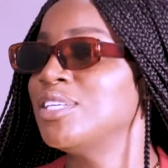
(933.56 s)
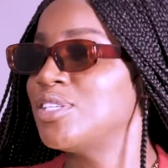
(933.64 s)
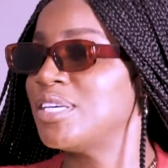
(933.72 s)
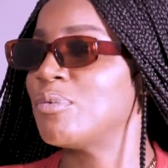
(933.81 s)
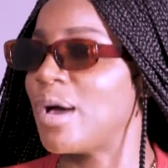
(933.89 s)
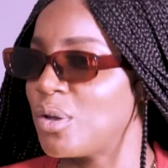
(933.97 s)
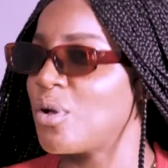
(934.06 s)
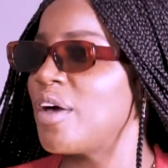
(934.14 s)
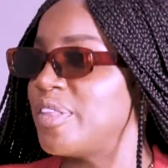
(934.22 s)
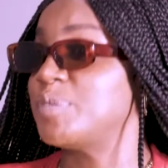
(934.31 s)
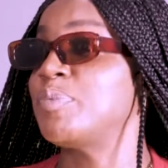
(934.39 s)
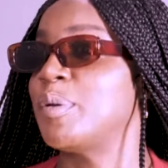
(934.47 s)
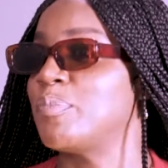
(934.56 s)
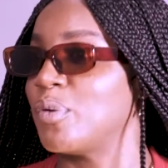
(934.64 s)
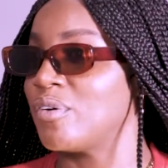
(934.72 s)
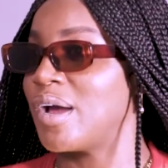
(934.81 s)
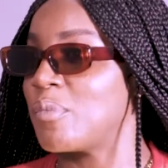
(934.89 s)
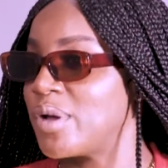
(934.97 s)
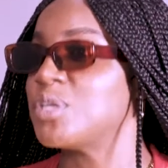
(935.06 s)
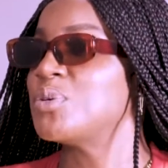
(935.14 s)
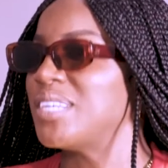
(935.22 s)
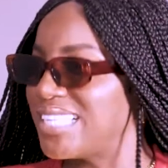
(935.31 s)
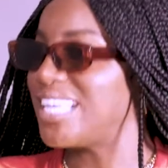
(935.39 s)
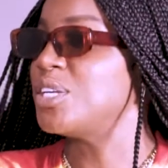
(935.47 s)
Tiwa, look at these people, right?
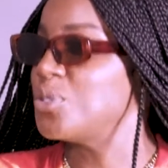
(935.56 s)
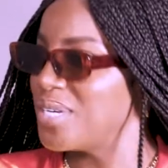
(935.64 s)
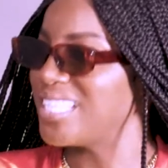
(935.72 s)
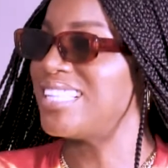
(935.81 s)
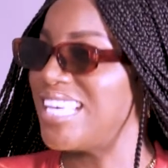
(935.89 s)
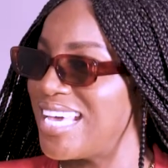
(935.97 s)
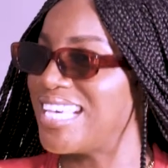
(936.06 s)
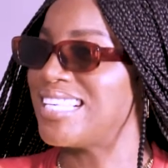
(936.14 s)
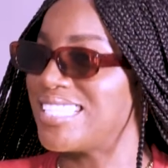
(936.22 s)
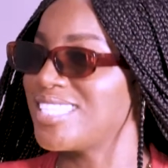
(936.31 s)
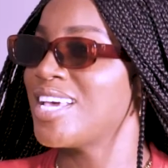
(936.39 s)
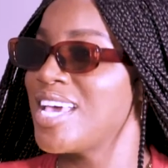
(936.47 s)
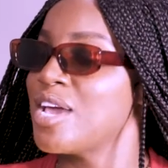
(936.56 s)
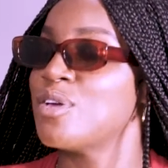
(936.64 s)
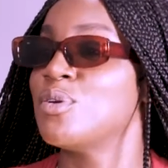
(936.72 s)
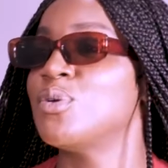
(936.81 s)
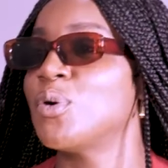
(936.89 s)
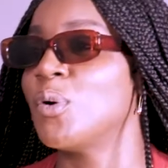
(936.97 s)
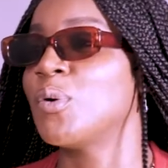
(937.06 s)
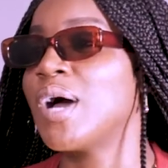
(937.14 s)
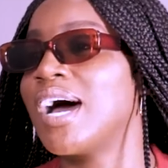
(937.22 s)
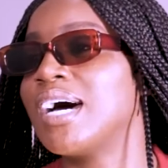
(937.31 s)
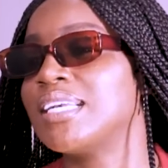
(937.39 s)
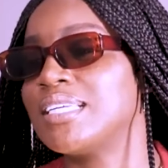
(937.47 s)
They're doing things, you know,
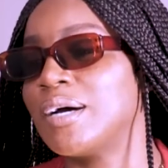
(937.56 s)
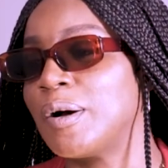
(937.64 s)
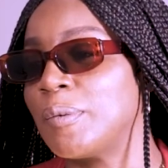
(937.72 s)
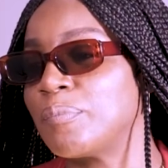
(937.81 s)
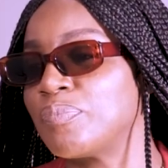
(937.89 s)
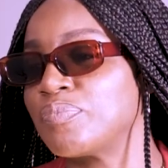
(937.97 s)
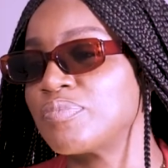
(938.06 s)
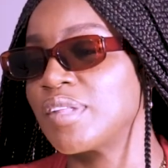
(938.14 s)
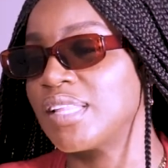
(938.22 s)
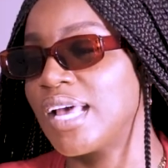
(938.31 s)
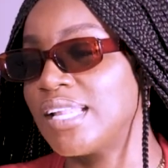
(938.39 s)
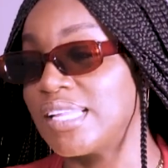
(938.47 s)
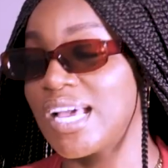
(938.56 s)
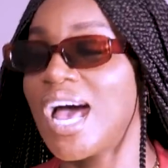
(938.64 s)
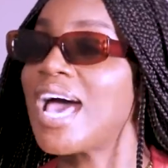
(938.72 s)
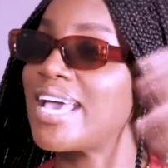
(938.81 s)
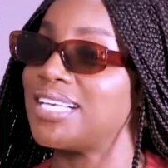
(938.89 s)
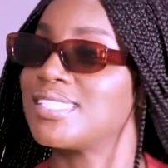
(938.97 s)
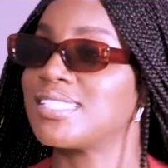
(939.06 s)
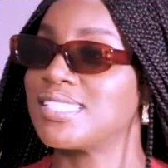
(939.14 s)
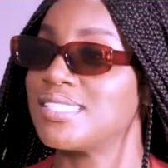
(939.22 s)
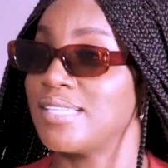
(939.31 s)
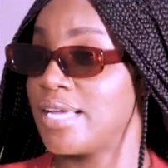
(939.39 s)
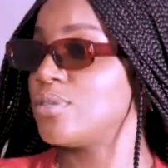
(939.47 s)
and the
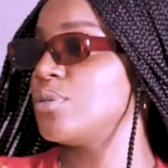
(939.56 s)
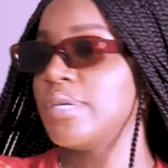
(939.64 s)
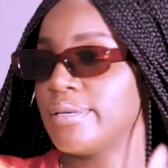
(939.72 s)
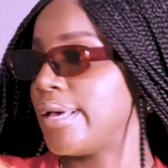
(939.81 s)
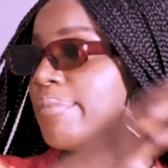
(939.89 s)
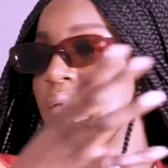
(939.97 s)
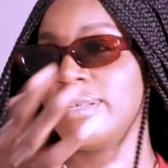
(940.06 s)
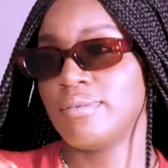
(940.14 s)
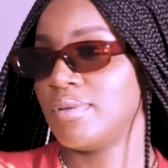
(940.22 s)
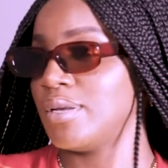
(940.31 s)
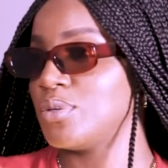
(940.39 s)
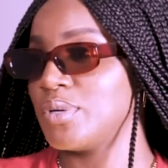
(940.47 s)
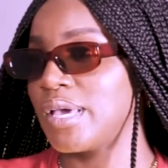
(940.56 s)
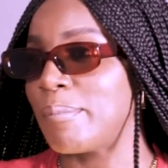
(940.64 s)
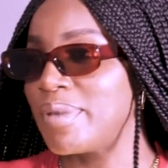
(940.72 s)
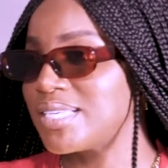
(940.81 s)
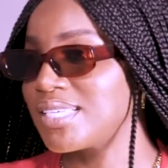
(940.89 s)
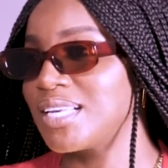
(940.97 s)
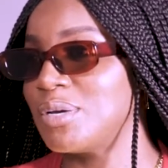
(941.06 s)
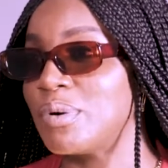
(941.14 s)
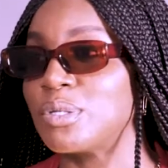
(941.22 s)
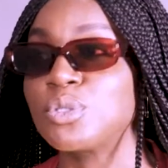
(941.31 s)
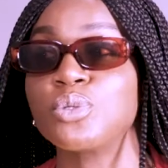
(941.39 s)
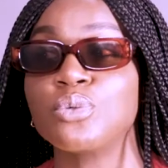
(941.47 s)
guys, they're doing amazingly
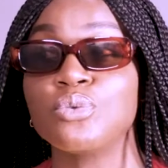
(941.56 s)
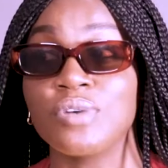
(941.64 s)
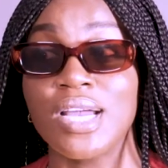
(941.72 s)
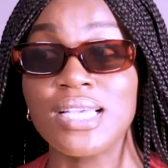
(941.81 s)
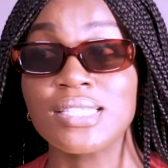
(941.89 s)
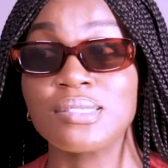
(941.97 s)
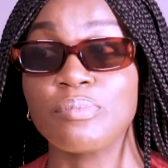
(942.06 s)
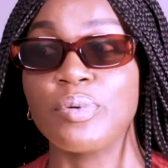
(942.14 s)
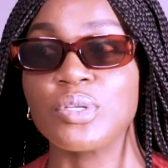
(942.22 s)
well too, right?